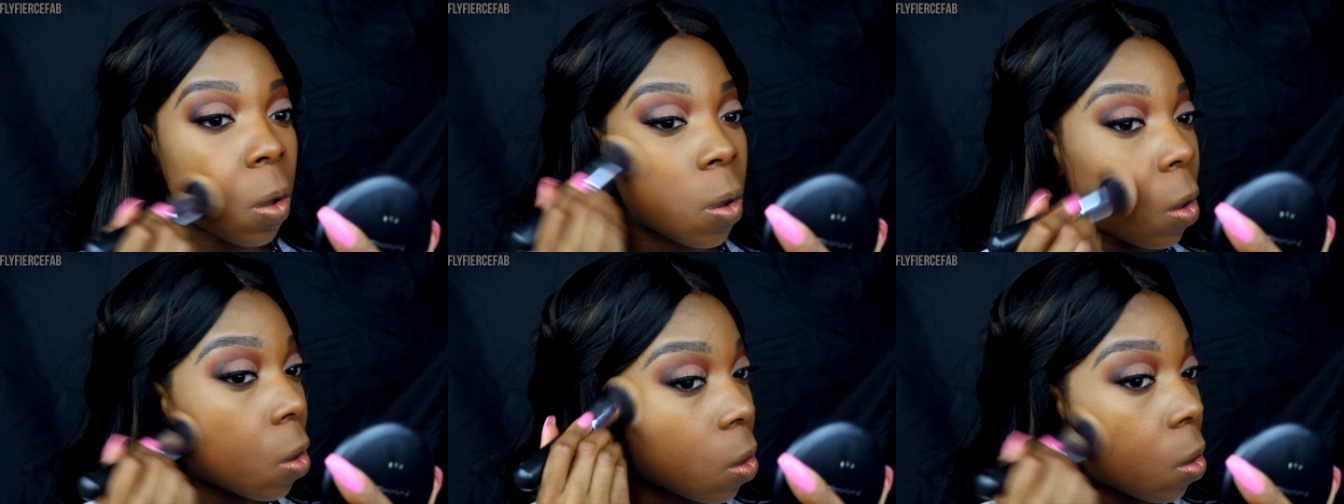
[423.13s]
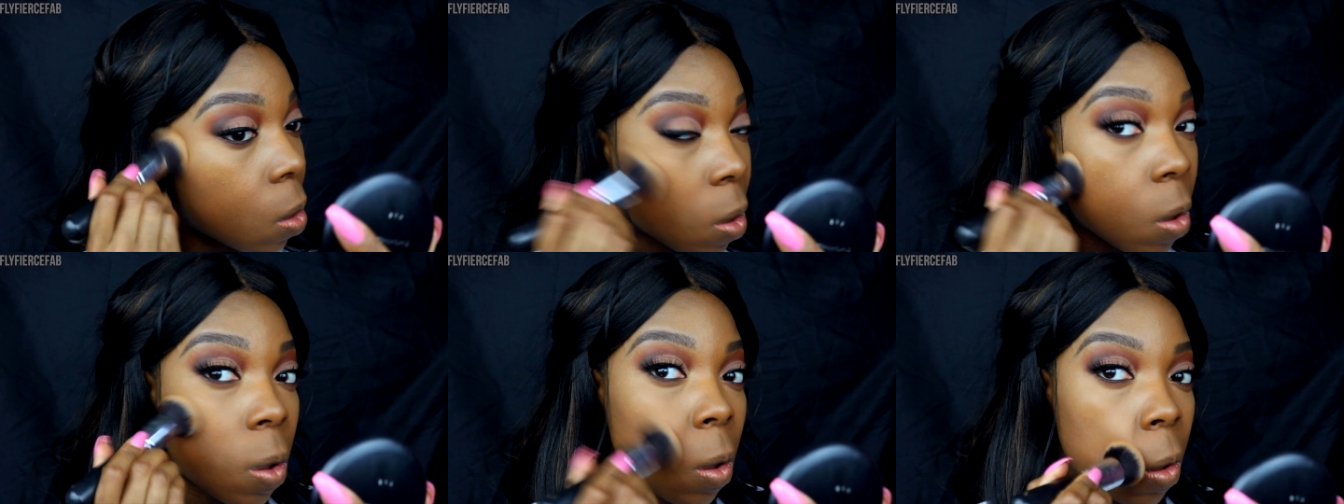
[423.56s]
And then to
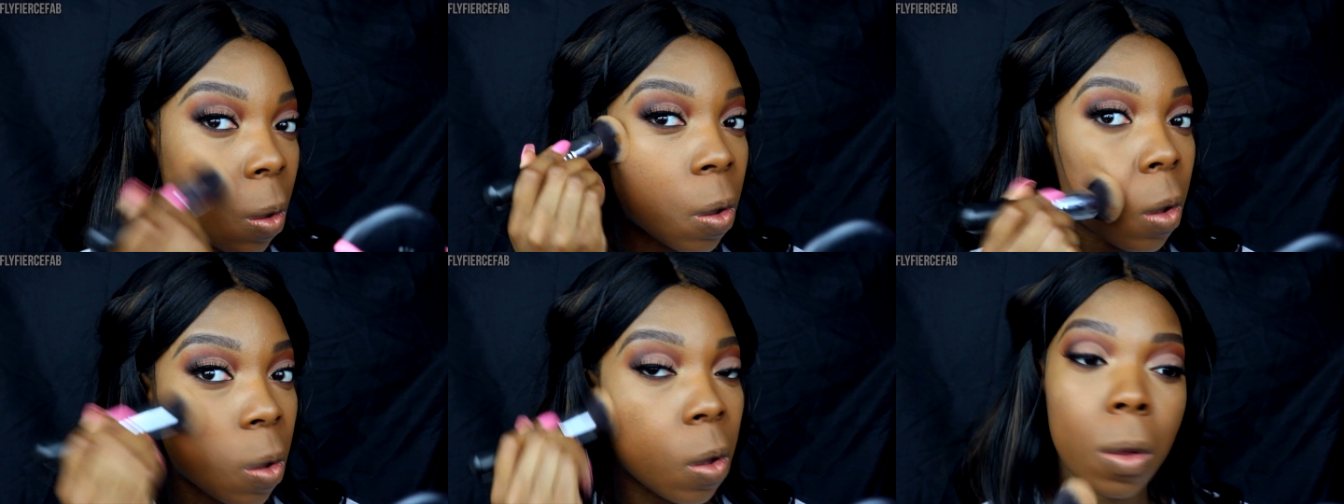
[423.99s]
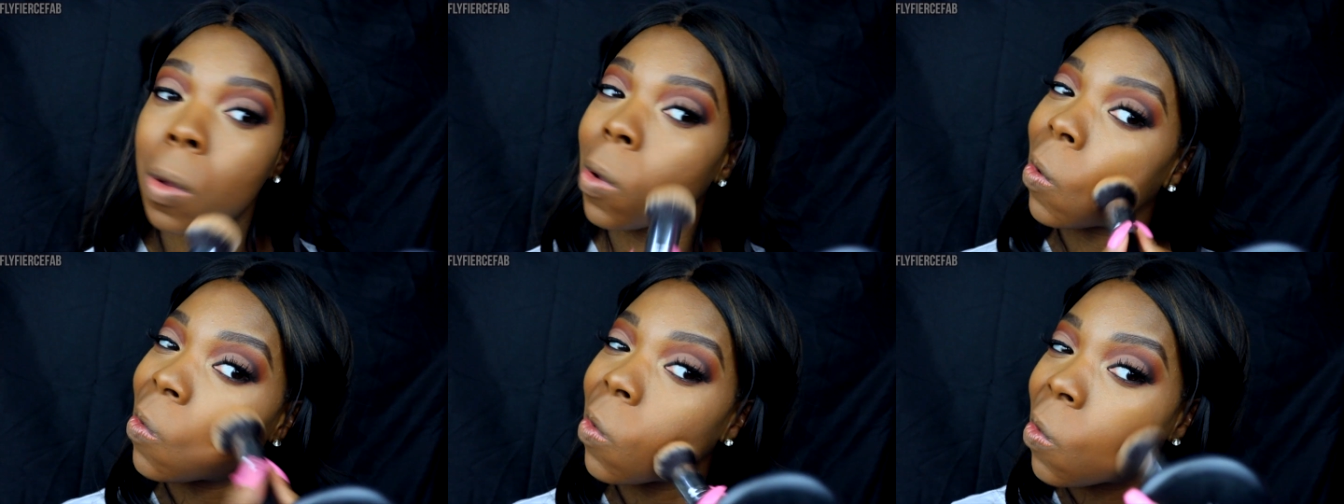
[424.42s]
make sure everything
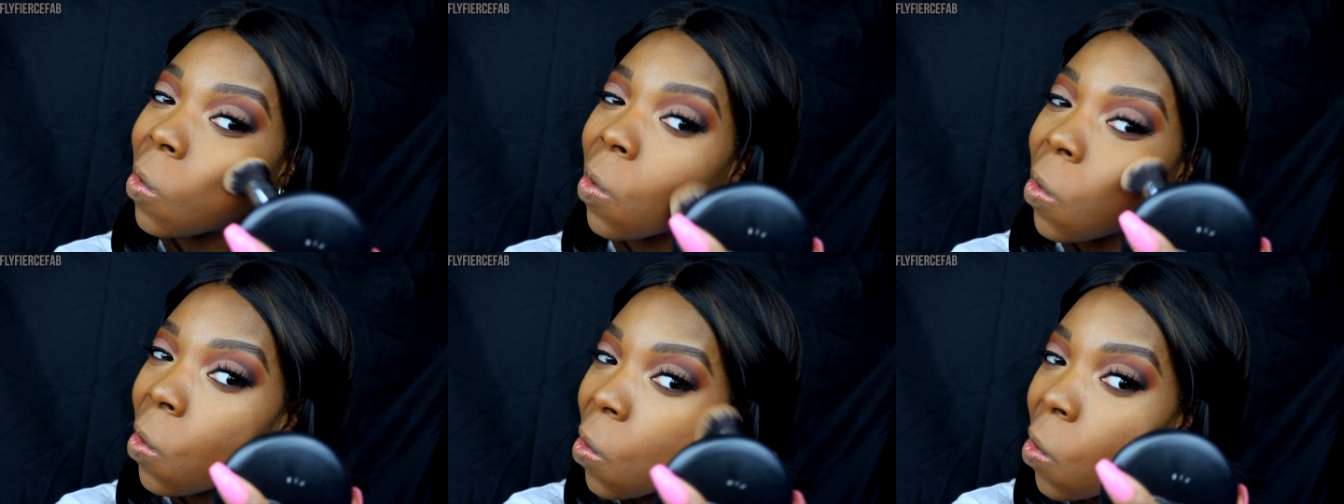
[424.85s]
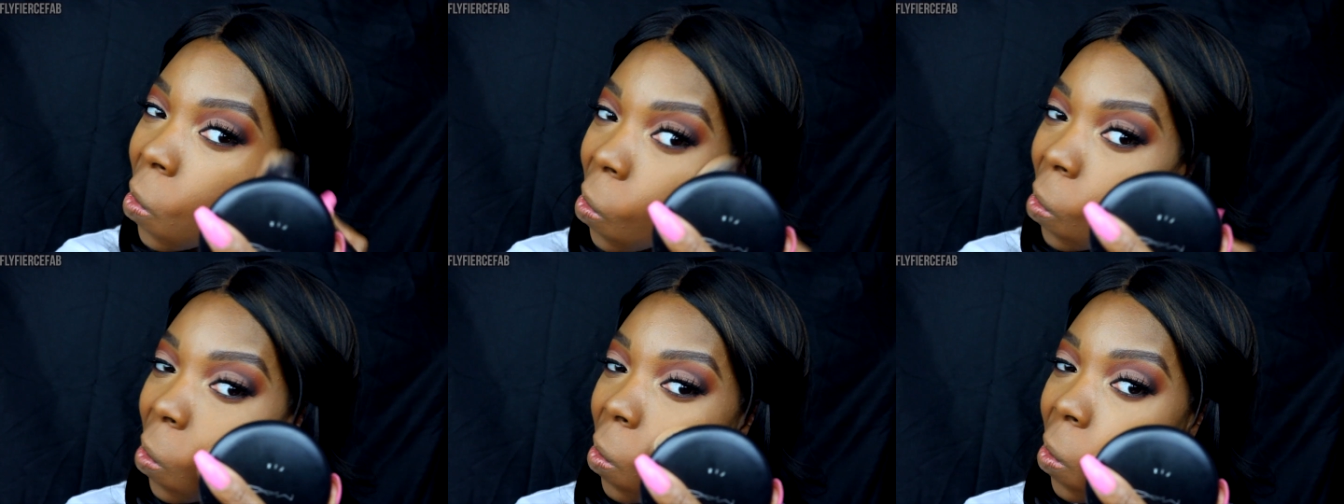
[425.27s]
blends well, I'm going back with my